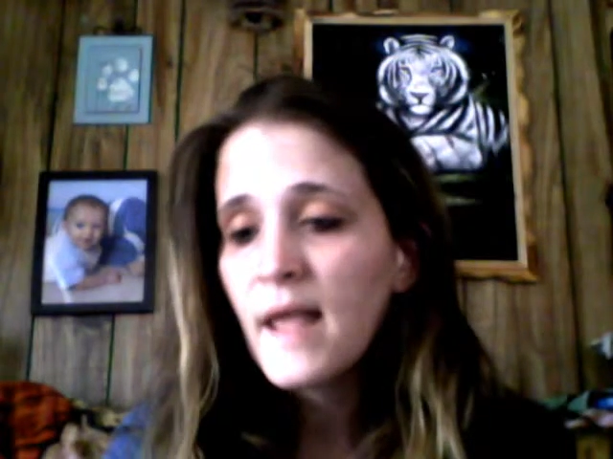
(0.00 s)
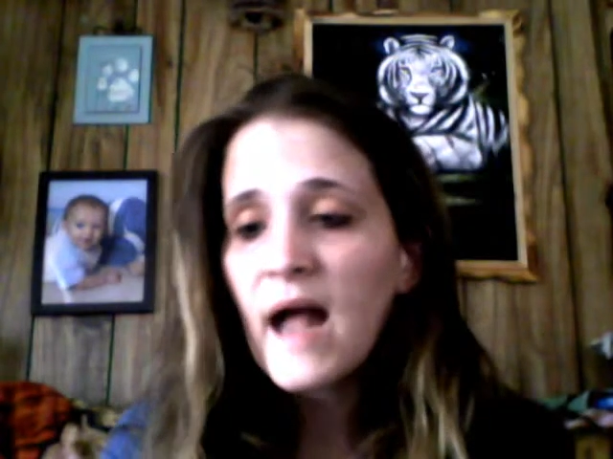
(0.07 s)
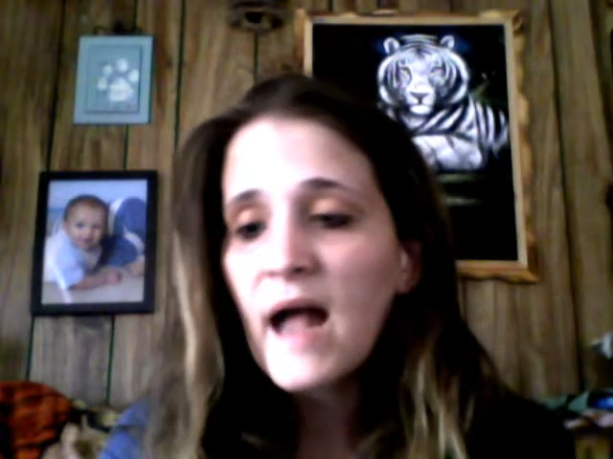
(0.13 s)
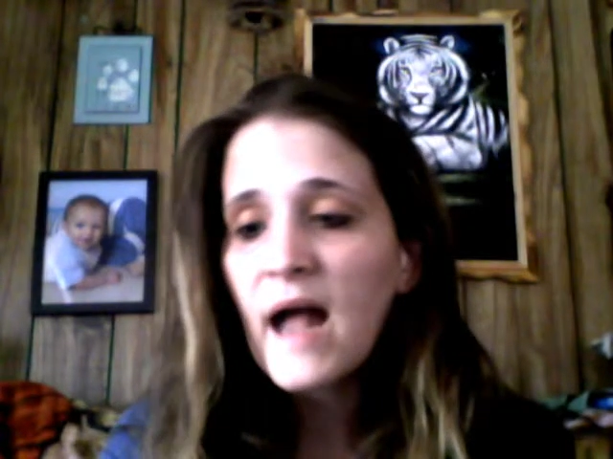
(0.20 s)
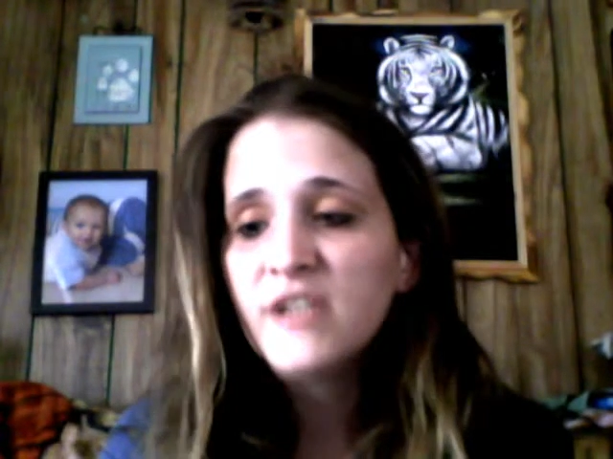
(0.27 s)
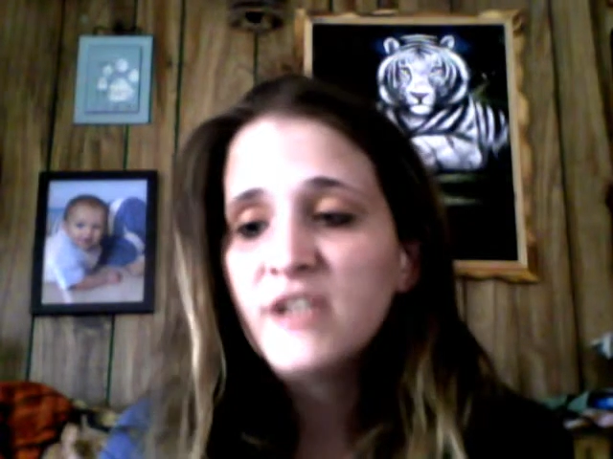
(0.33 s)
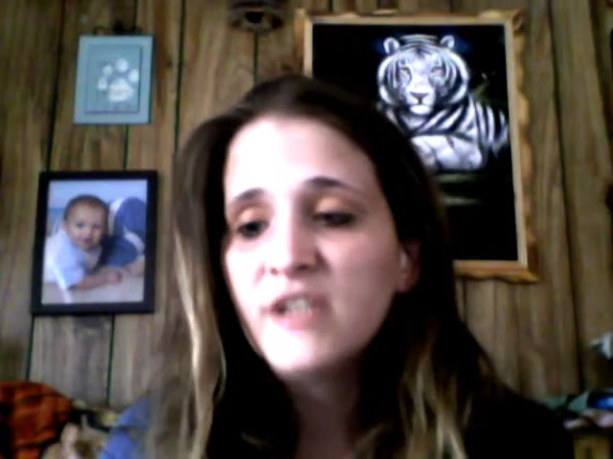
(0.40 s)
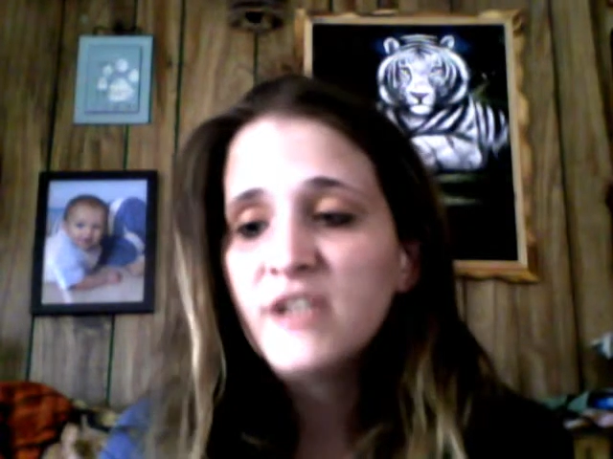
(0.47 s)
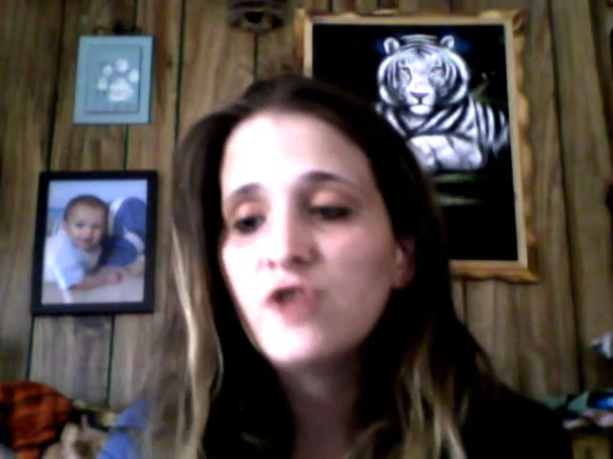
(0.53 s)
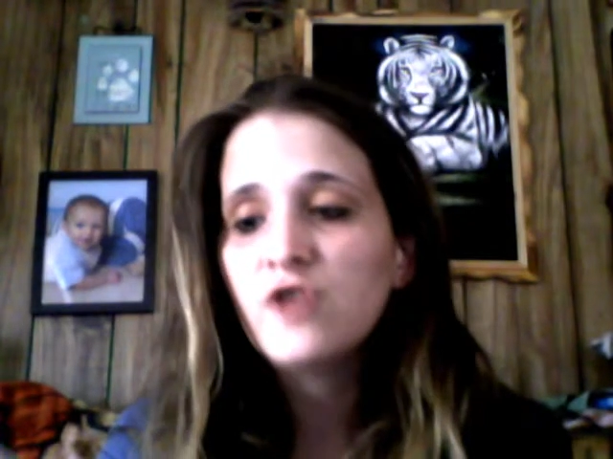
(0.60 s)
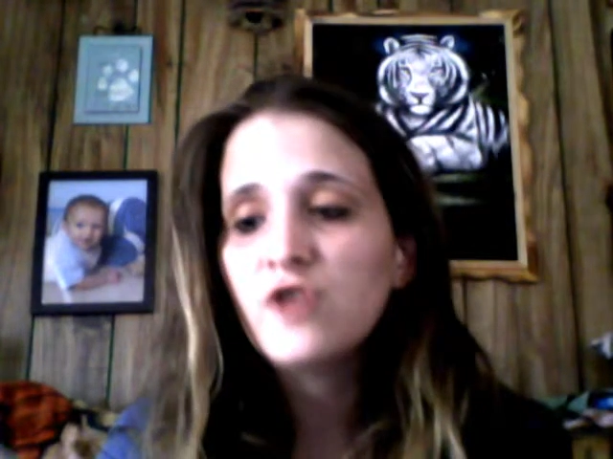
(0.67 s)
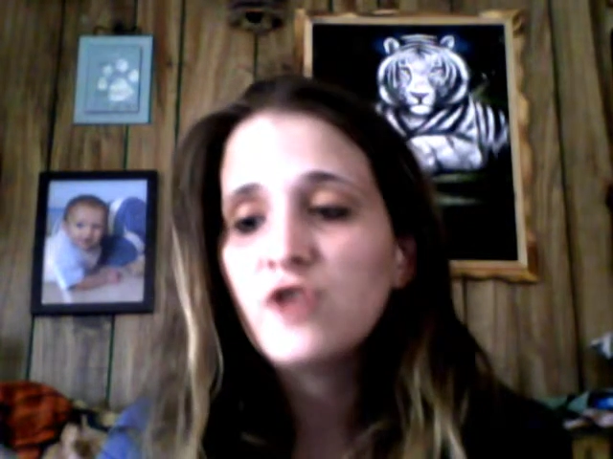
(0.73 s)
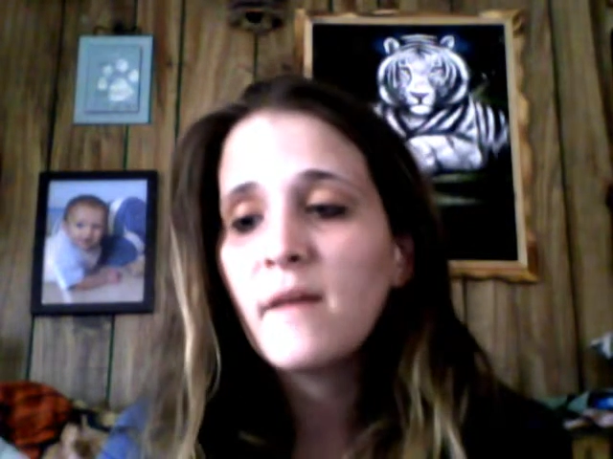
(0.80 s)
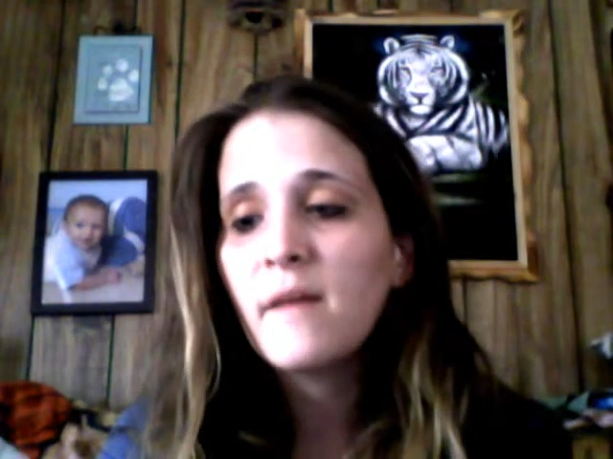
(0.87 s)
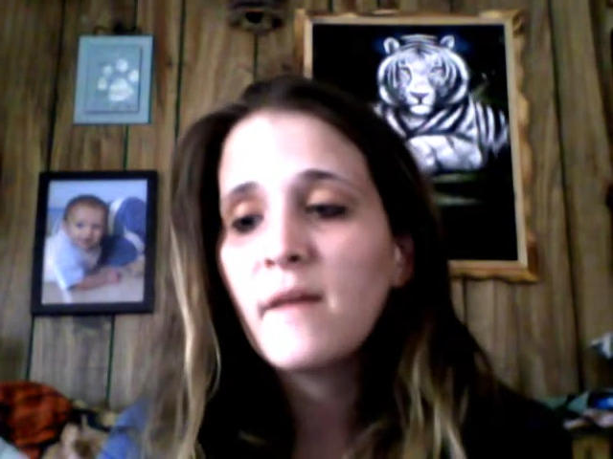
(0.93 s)
I just
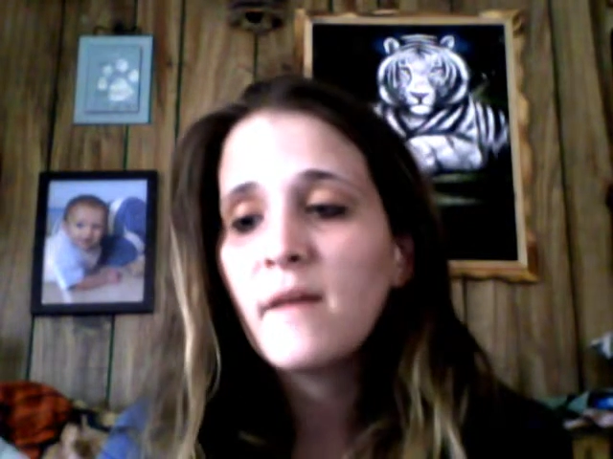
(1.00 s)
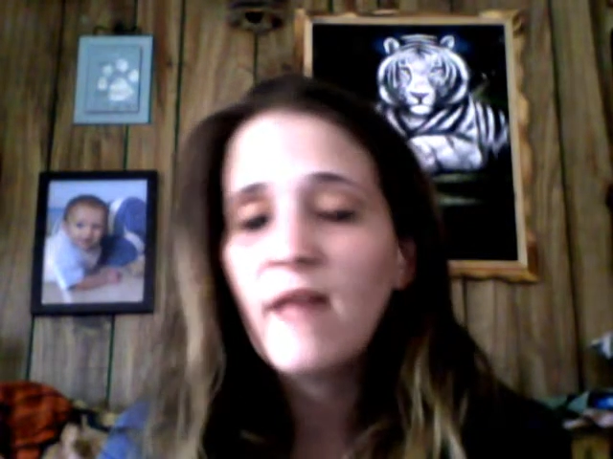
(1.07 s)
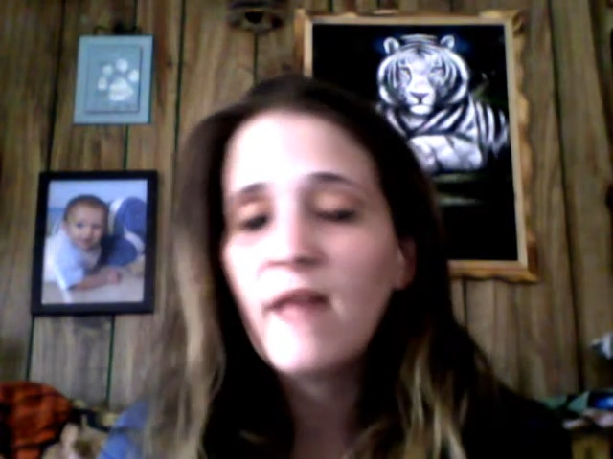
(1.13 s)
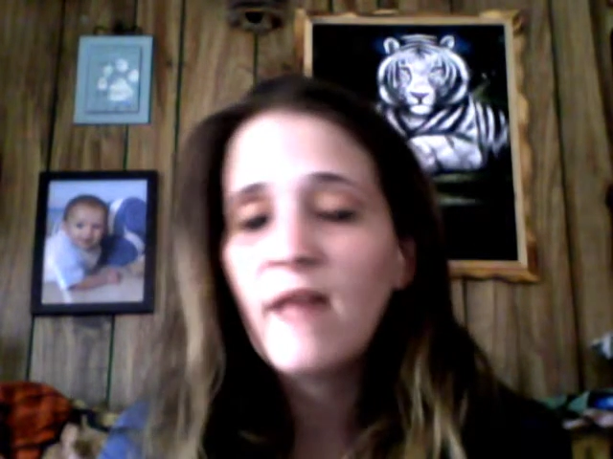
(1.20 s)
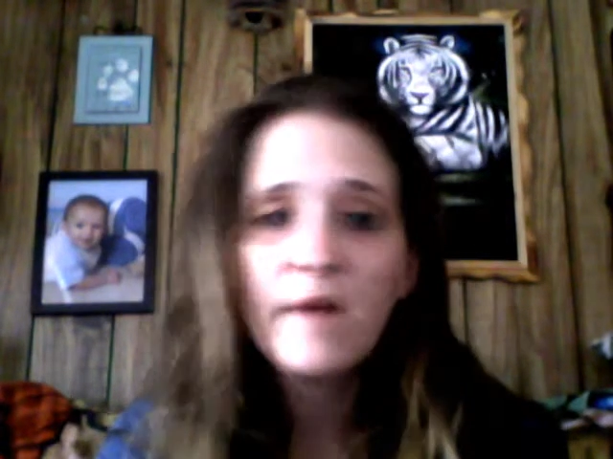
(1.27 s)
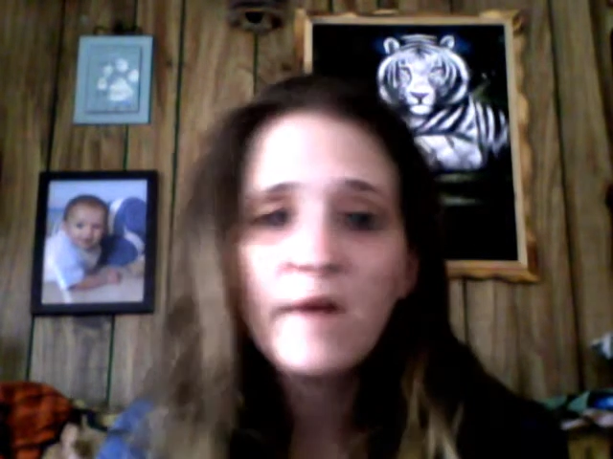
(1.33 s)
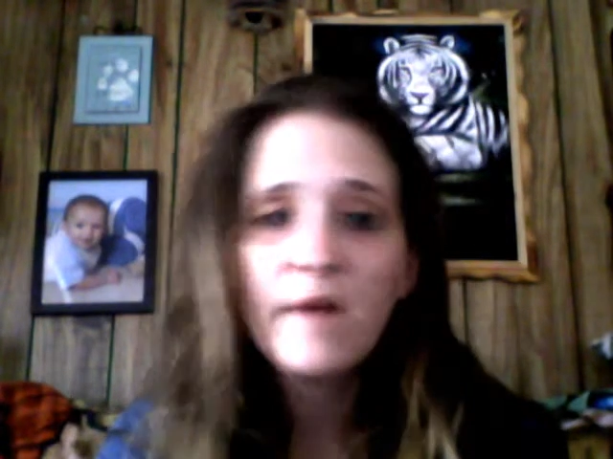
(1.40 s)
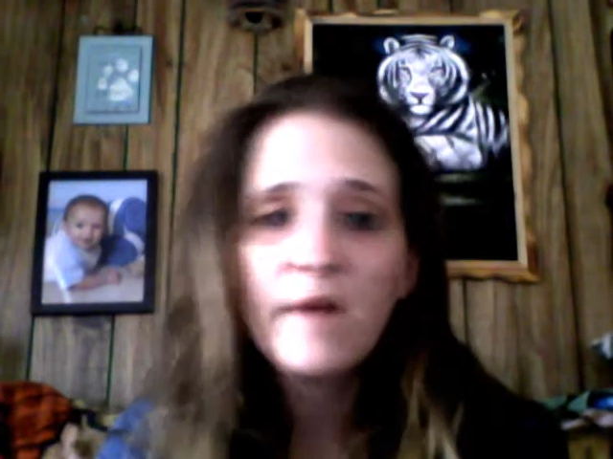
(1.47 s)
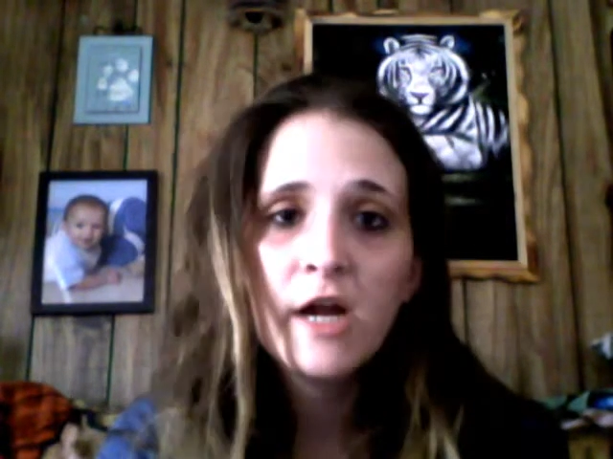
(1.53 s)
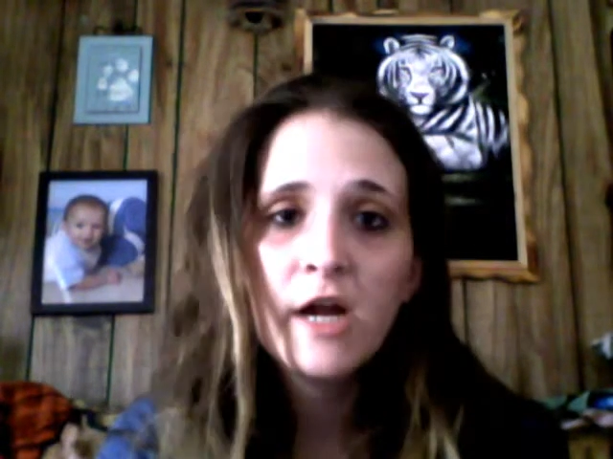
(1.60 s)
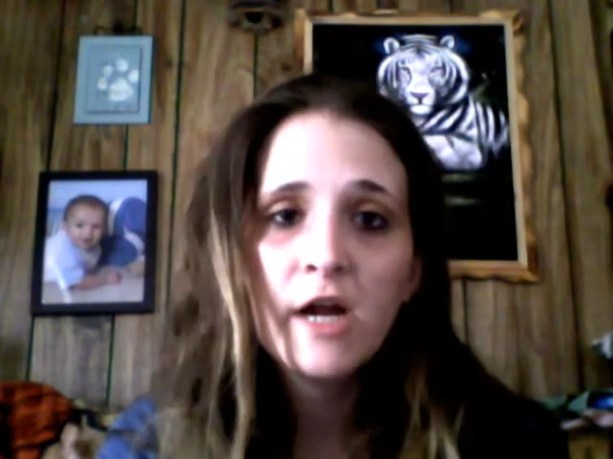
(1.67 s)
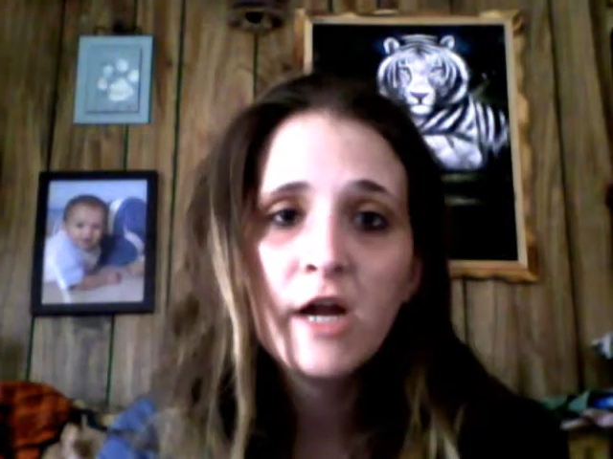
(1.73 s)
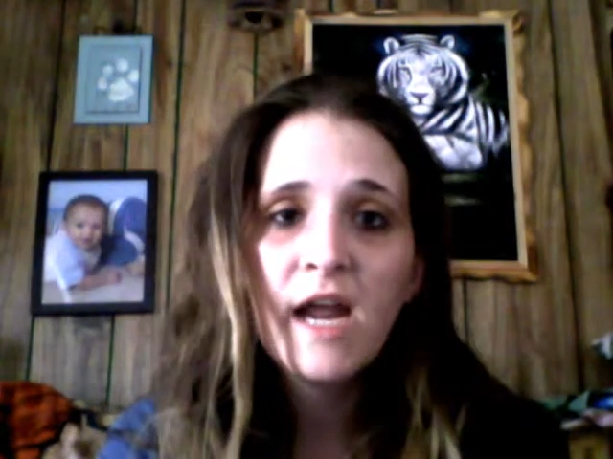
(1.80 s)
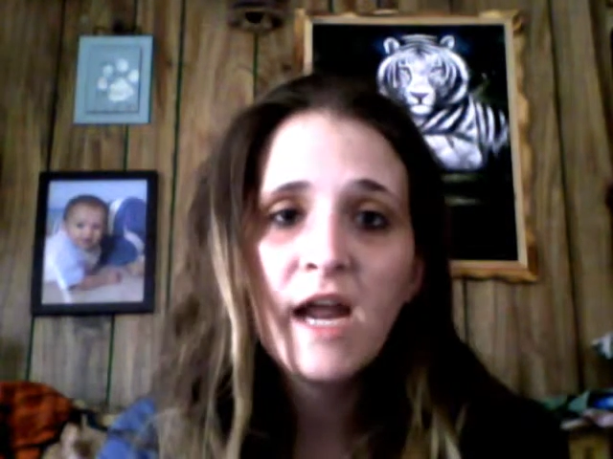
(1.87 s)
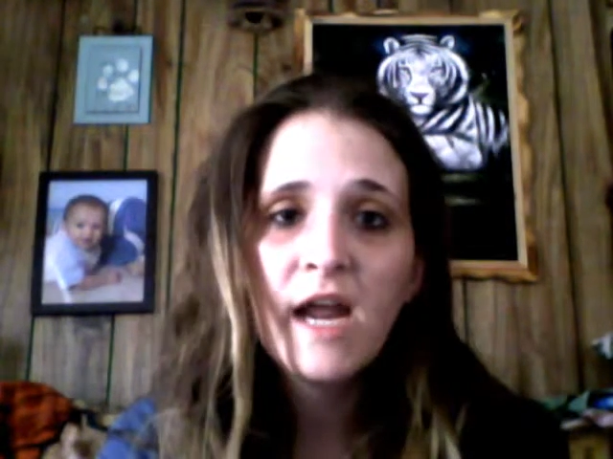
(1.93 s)
dropped by the
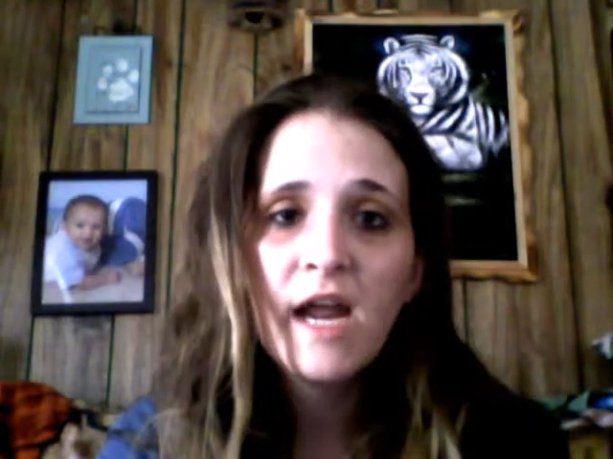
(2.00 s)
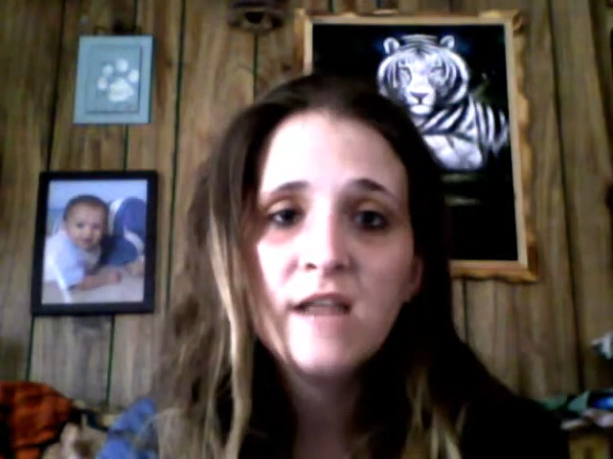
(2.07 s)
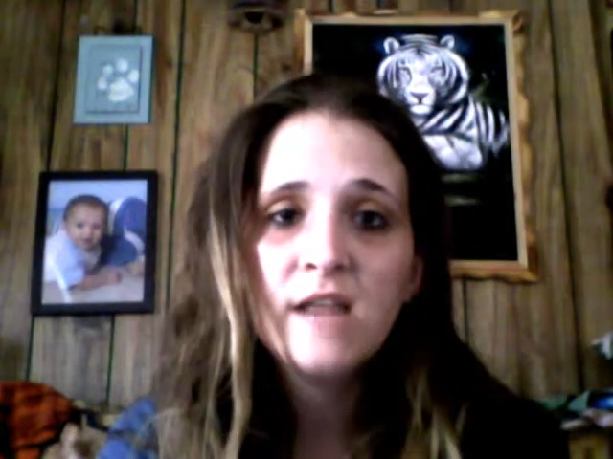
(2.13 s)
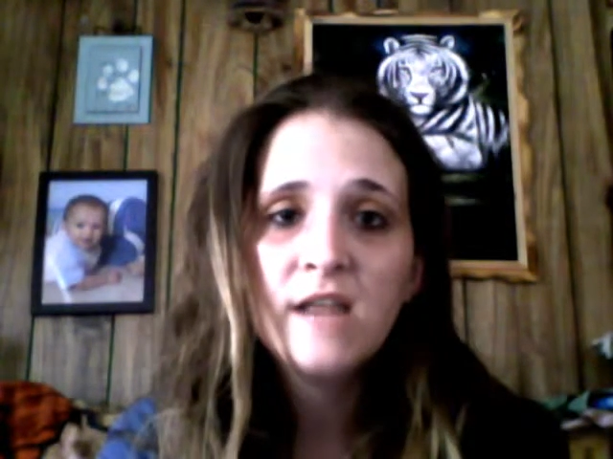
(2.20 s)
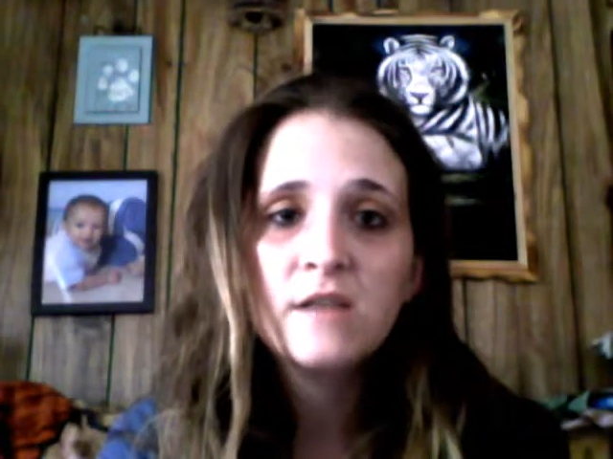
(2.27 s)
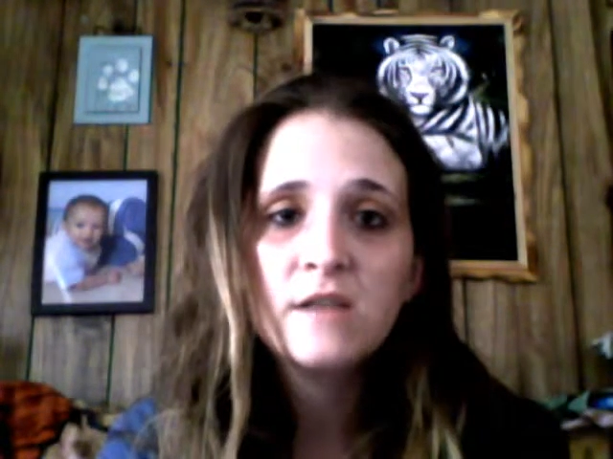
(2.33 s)
library and I was